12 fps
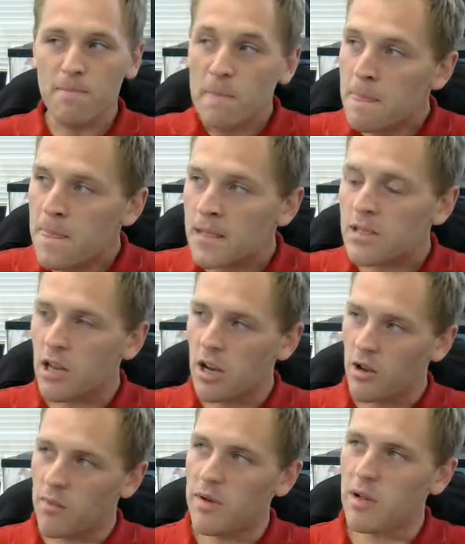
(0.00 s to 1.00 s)

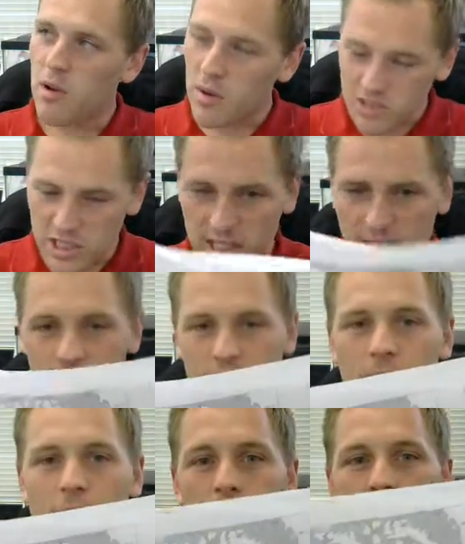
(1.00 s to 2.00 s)
So I want you to take this
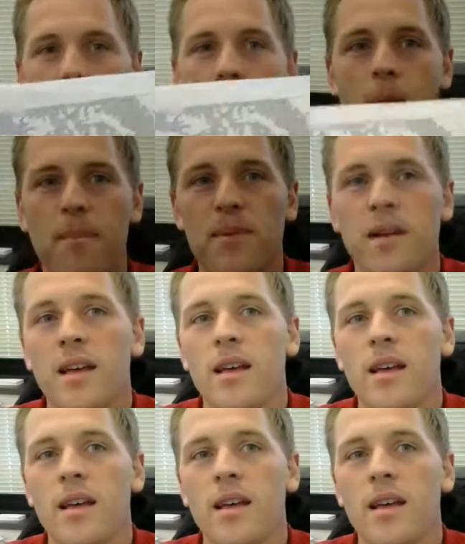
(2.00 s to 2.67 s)
climate map